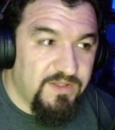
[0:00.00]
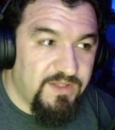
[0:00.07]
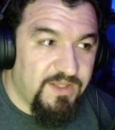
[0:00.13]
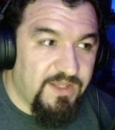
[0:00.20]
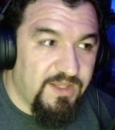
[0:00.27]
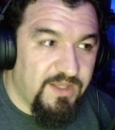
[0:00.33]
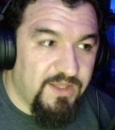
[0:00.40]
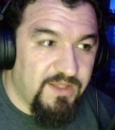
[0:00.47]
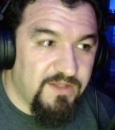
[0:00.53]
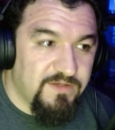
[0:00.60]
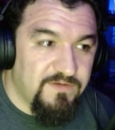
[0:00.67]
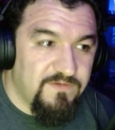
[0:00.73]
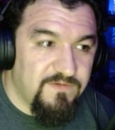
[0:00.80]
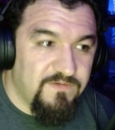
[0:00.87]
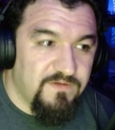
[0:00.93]

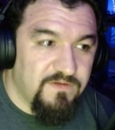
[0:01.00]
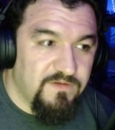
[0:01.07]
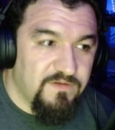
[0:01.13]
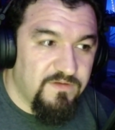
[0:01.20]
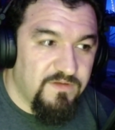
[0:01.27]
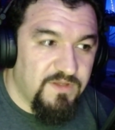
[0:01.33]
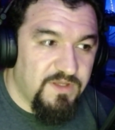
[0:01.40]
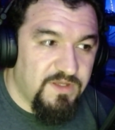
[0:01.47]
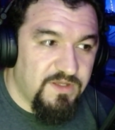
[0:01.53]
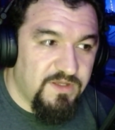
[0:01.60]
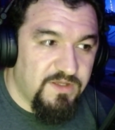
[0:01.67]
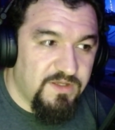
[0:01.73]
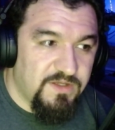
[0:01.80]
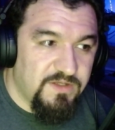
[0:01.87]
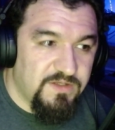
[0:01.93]
and
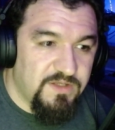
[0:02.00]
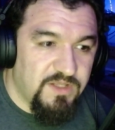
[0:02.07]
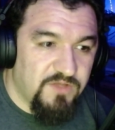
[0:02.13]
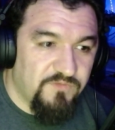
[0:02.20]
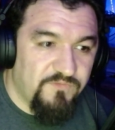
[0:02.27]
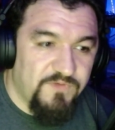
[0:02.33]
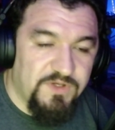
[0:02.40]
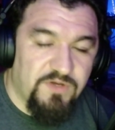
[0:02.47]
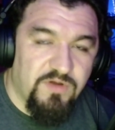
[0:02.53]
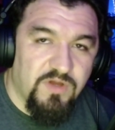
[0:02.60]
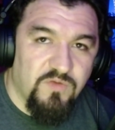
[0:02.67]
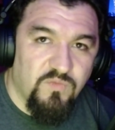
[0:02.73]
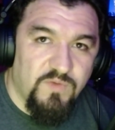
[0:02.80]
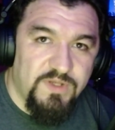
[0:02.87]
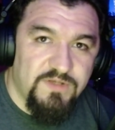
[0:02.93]
I'll figure
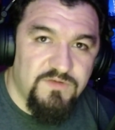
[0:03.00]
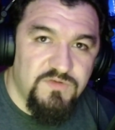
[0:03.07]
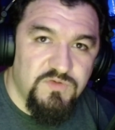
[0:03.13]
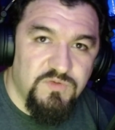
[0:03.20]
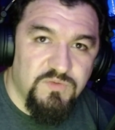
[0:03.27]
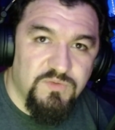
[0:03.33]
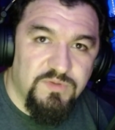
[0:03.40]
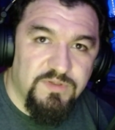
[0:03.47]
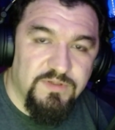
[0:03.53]
out when to